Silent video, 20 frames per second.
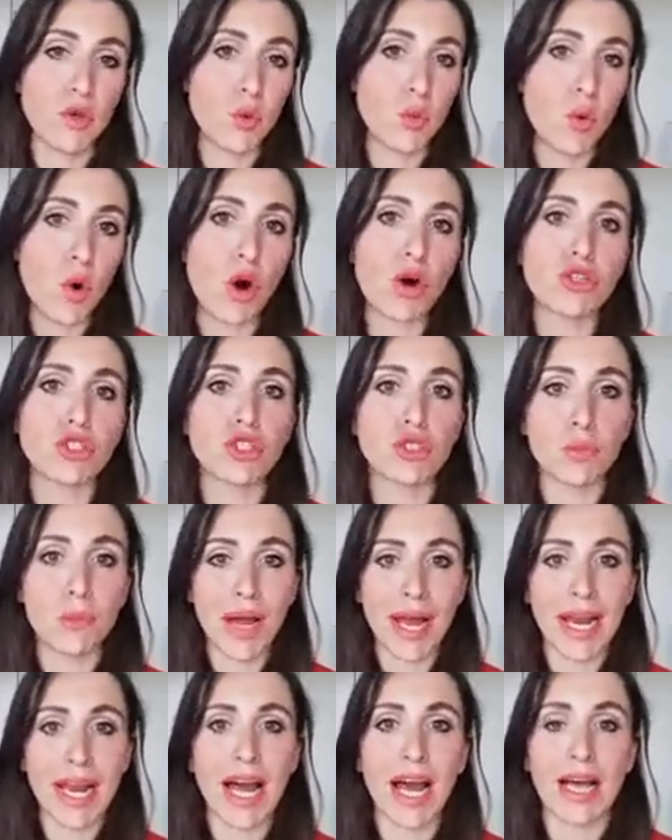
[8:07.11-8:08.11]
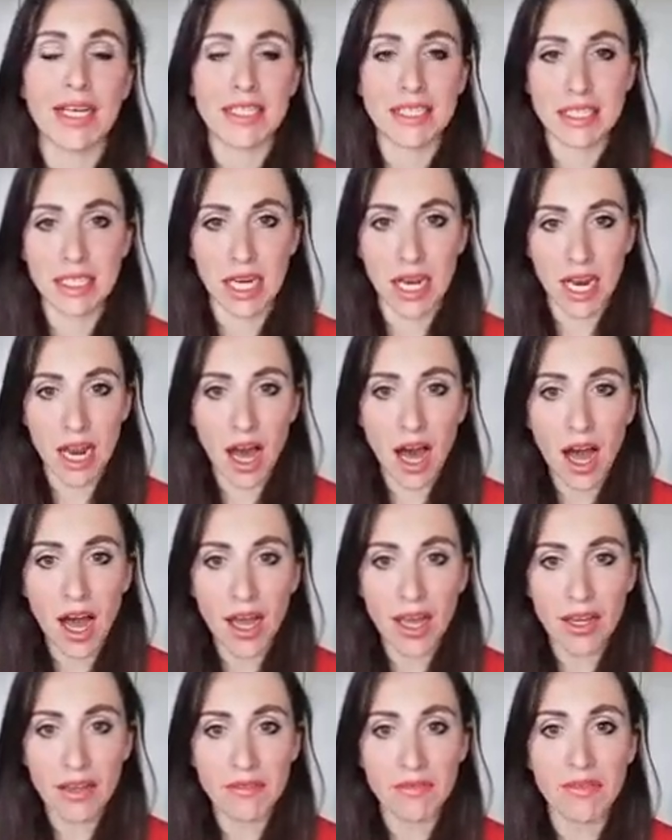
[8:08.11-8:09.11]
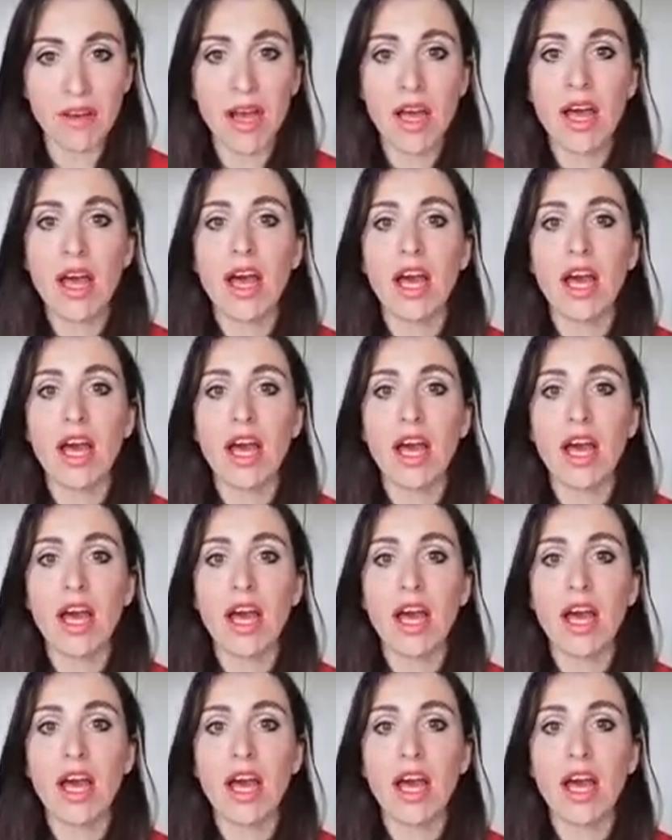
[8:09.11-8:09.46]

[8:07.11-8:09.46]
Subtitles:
watched my last live,